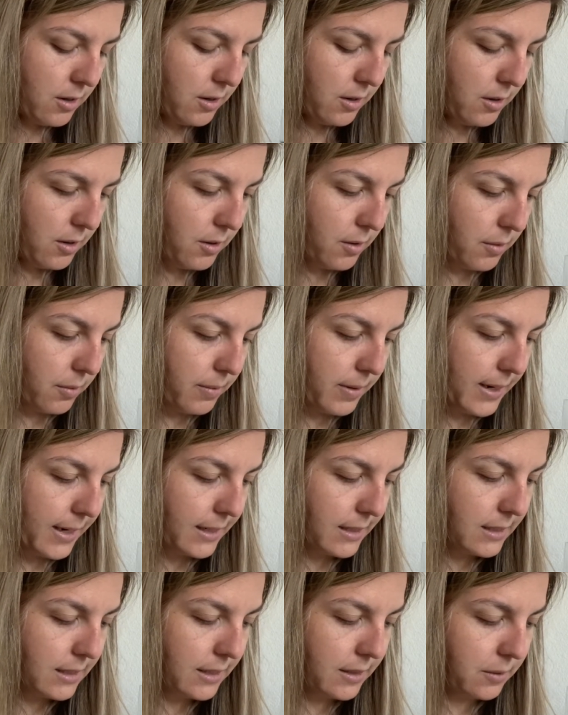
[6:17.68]
All
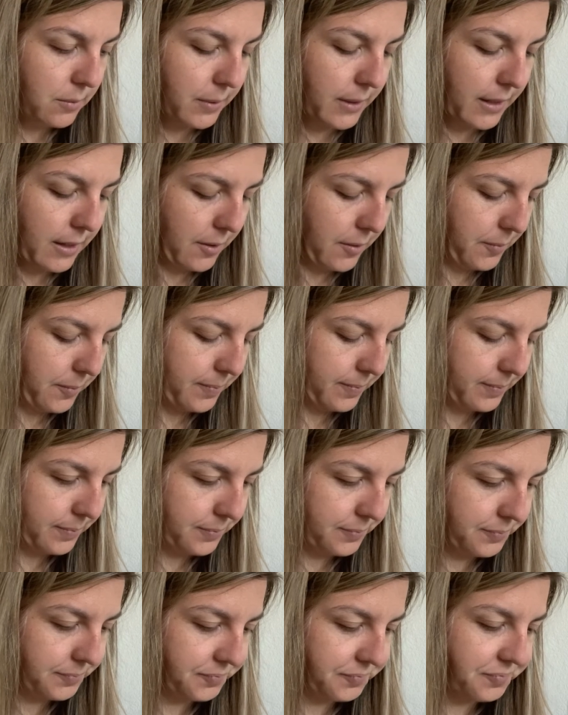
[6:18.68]
right, here we go.
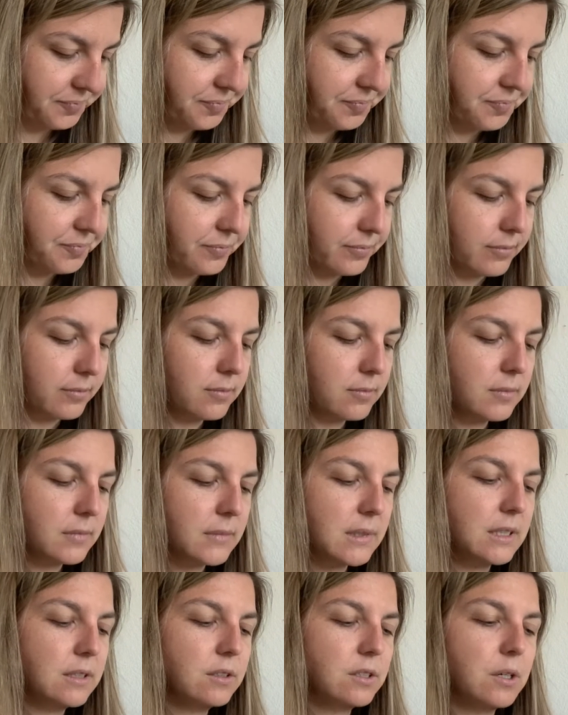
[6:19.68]

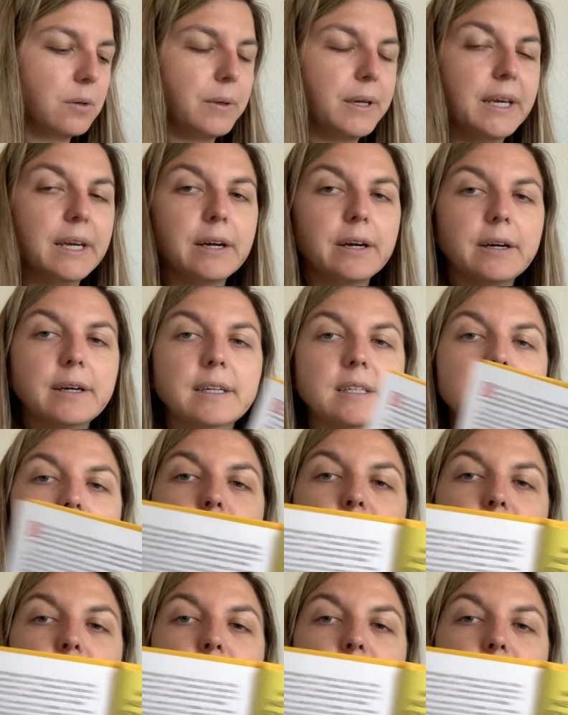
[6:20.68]
So here is a